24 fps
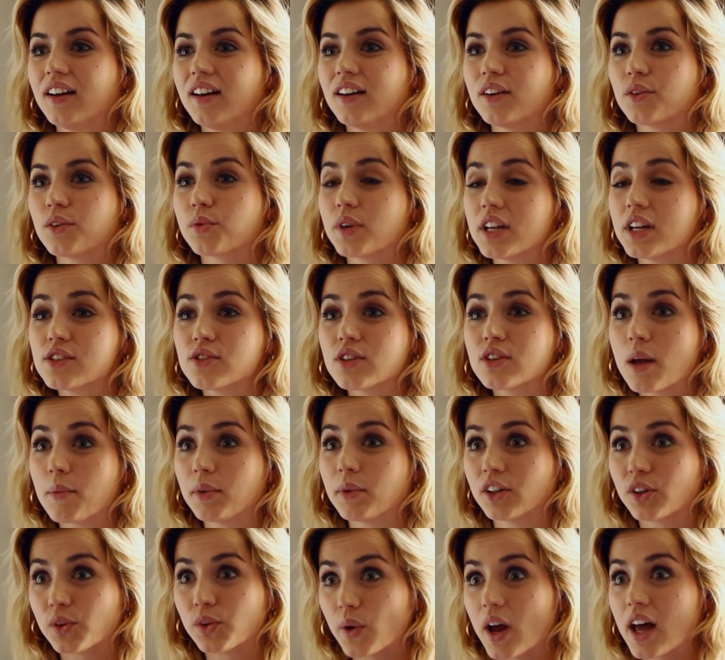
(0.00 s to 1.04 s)

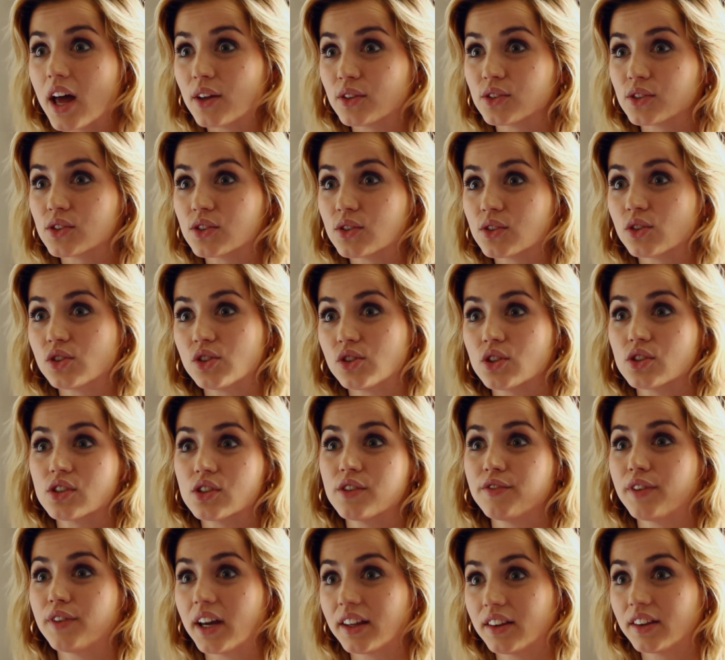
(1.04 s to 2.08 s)
reasonable grounds to
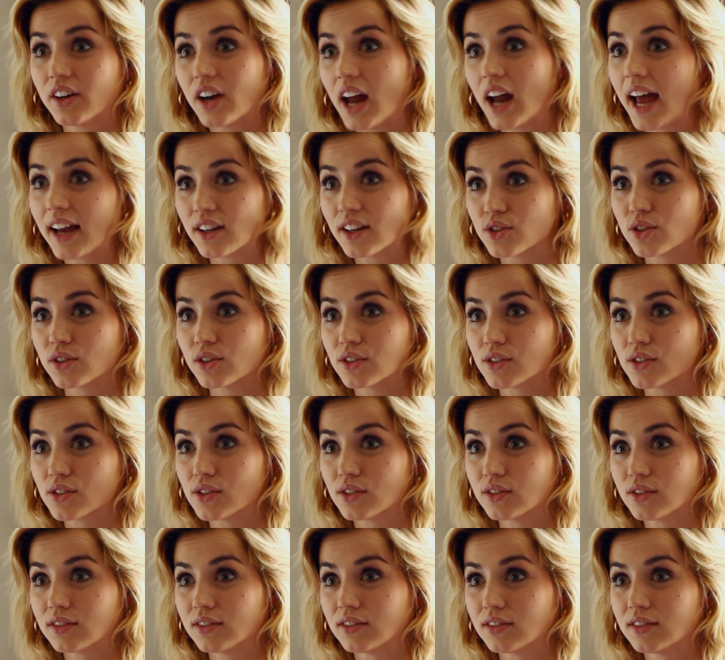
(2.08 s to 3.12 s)
justify their
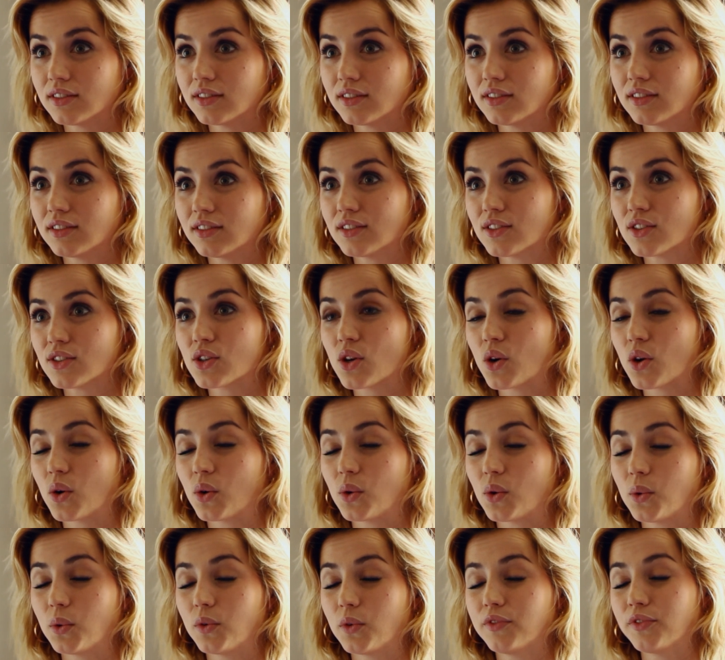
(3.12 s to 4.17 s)
actions.
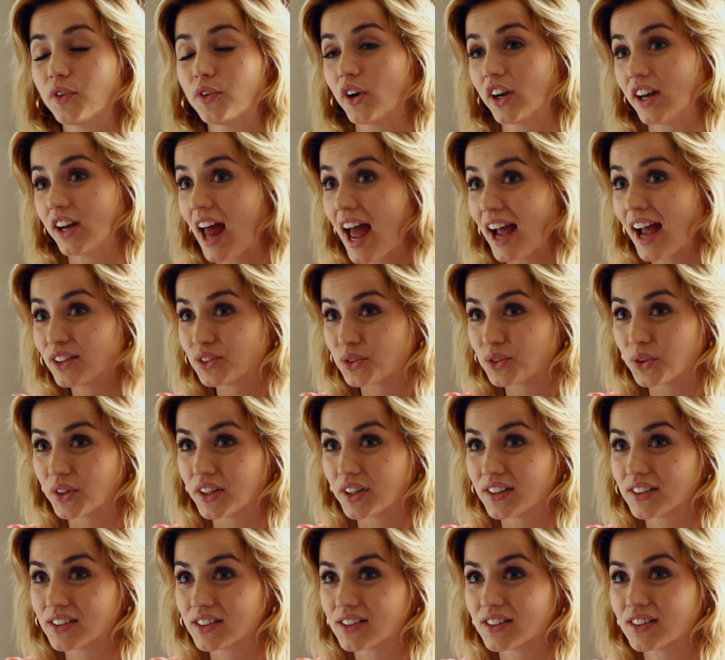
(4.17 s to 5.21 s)
So for an
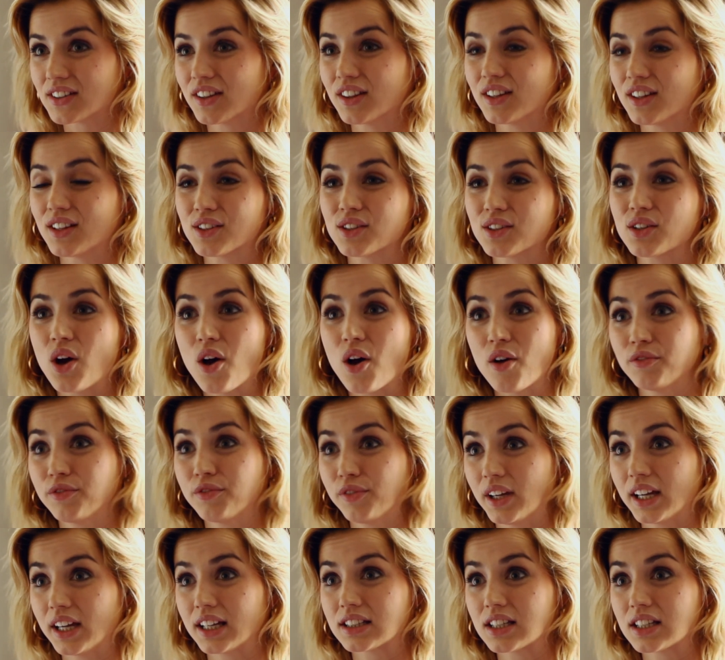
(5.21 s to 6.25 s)
actress, this
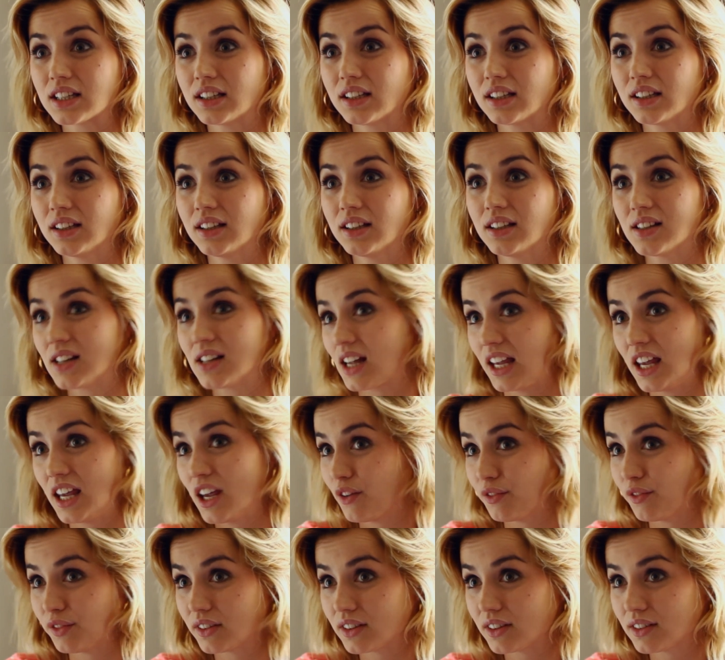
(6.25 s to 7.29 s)
conflict is a
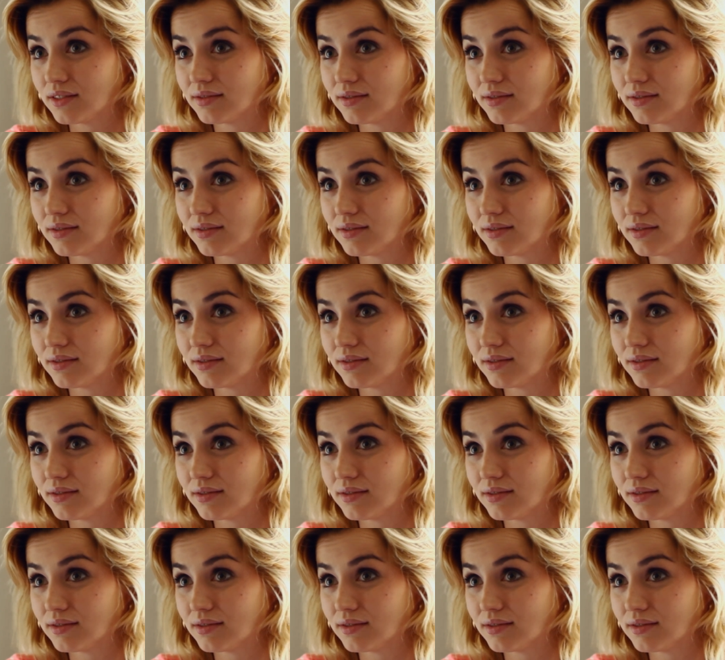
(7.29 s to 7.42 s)
gift.